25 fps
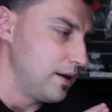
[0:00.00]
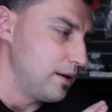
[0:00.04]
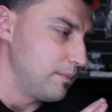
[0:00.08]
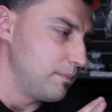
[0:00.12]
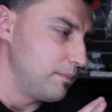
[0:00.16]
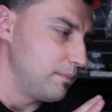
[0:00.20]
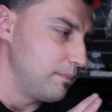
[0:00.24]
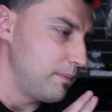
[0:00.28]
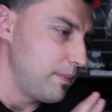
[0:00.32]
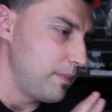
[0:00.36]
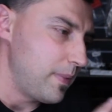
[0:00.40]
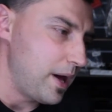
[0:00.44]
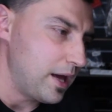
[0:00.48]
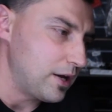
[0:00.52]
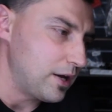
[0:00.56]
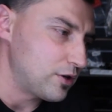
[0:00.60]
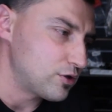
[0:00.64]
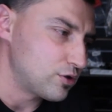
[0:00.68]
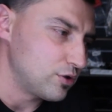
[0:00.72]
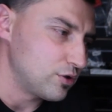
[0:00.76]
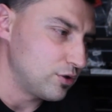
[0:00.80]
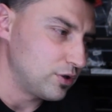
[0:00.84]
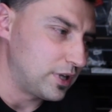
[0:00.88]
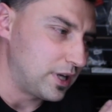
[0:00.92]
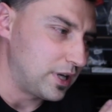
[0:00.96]
make
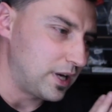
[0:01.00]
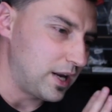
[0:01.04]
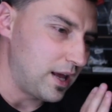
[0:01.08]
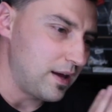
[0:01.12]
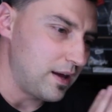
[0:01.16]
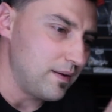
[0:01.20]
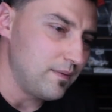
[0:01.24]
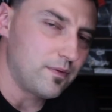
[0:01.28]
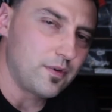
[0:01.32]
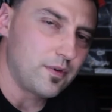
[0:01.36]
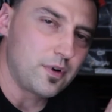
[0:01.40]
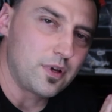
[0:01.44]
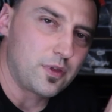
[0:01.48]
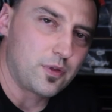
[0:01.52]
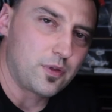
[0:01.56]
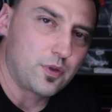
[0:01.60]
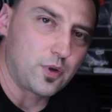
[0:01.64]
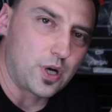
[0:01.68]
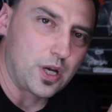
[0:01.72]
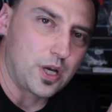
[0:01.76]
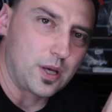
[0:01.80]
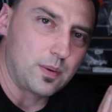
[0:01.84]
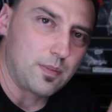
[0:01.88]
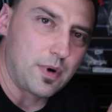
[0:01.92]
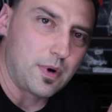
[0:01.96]
sure that every
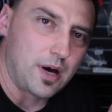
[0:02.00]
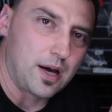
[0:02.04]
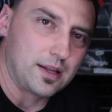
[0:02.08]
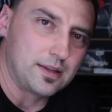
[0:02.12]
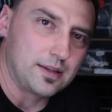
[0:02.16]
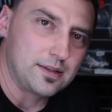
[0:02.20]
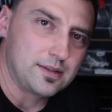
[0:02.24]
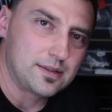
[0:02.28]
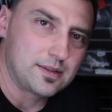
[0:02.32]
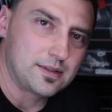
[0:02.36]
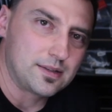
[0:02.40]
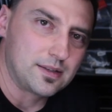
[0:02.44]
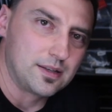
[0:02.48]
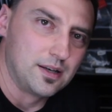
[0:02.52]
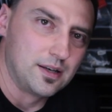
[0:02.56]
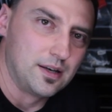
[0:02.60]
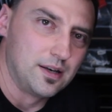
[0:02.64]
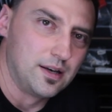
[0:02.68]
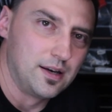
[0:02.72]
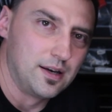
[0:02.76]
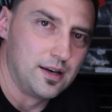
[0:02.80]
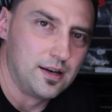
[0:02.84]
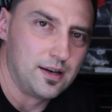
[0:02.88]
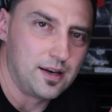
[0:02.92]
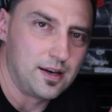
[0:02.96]
3 months
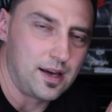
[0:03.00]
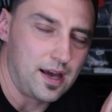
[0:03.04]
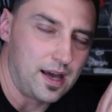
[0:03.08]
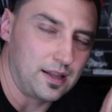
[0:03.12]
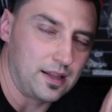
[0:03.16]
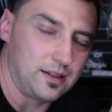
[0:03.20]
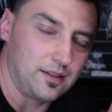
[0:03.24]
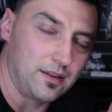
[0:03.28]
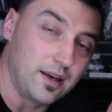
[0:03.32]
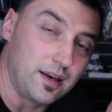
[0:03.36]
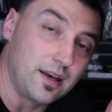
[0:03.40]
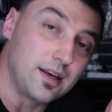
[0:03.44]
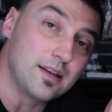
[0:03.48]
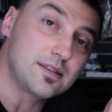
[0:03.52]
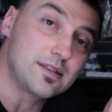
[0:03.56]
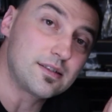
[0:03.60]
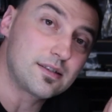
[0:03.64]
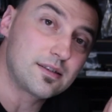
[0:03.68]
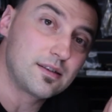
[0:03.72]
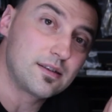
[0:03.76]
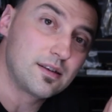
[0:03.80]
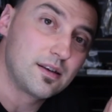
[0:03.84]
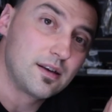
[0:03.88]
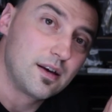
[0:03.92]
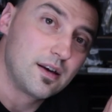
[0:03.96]
at
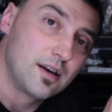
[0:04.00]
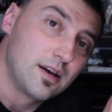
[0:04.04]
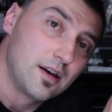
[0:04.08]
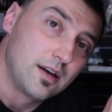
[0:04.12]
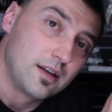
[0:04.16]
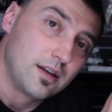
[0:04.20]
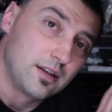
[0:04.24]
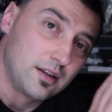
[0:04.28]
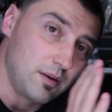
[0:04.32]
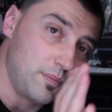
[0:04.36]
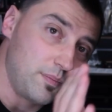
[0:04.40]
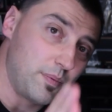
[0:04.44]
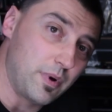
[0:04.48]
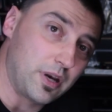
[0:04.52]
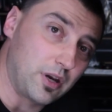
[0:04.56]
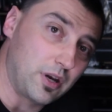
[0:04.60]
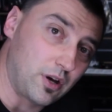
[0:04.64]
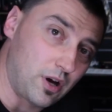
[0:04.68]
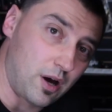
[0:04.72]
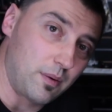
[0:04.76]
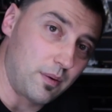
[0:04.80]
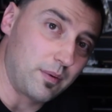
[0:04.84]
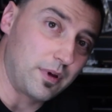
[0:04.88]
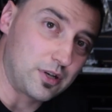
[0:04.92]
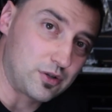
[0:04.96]
least, depending
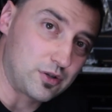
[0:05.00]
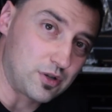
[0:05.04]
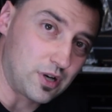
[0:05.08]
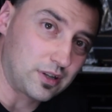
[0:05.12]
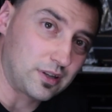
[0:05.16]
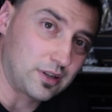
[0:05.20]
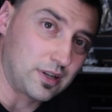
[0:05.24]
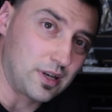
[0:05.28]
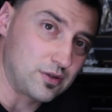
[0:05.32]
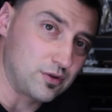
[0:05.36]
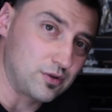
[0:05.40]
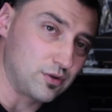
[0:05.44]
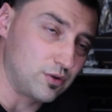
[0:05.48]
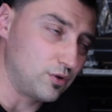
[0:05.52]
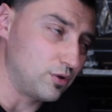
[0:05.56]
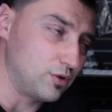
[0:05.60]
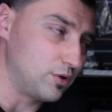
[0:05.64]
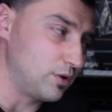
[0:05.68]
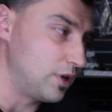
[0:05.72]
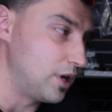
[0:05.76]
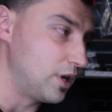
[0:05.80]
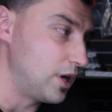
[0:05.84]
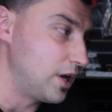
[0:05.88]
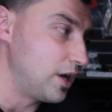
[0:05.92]
on how many track days you do,